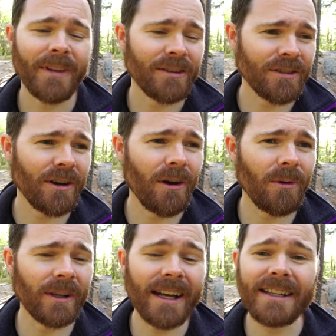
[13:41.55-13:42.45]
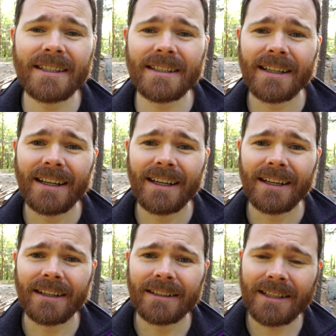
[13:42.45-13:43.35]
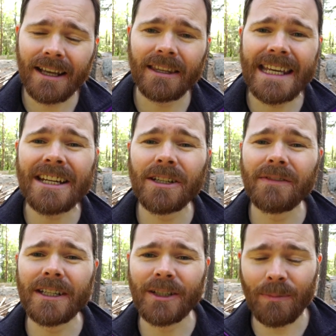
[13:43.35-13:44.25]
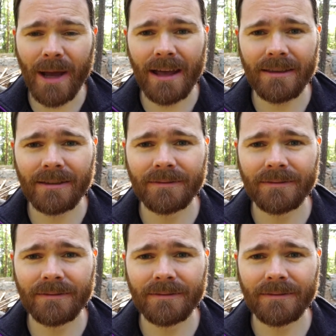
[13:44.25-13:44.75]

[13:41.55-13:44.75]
So let's take the inconvenient path.